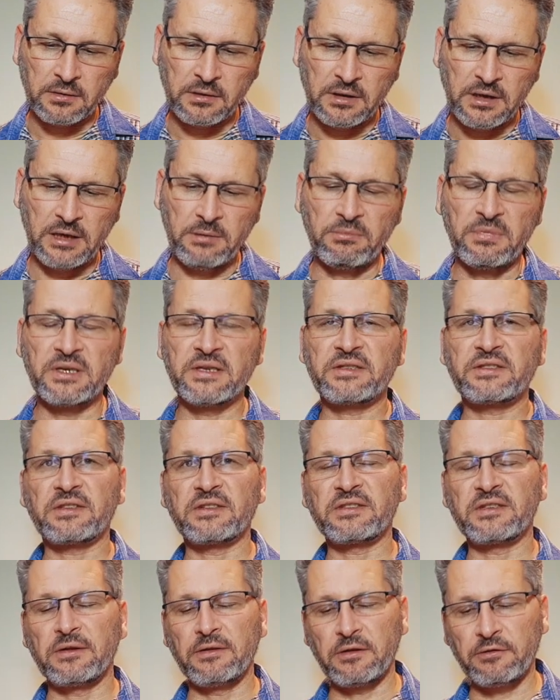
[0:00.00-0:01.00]
He
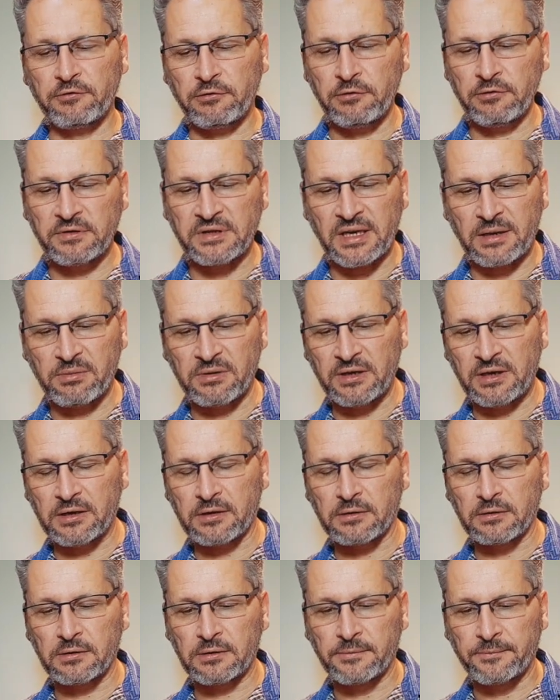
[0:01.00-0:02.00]
ministers in the true
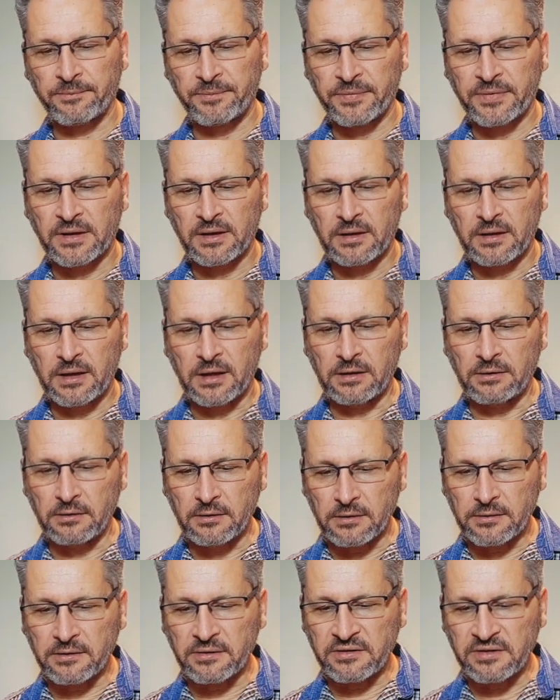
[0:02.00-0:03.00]
tabernacle and
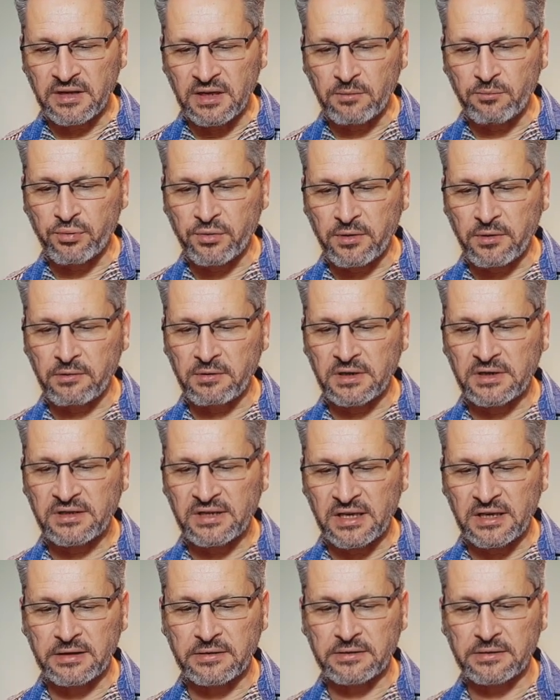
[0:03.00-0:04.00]
not the temporary
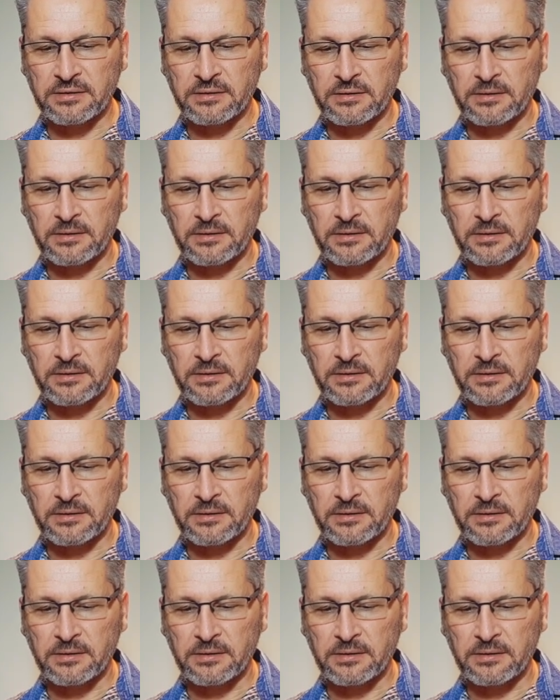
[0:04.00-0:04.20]
tent.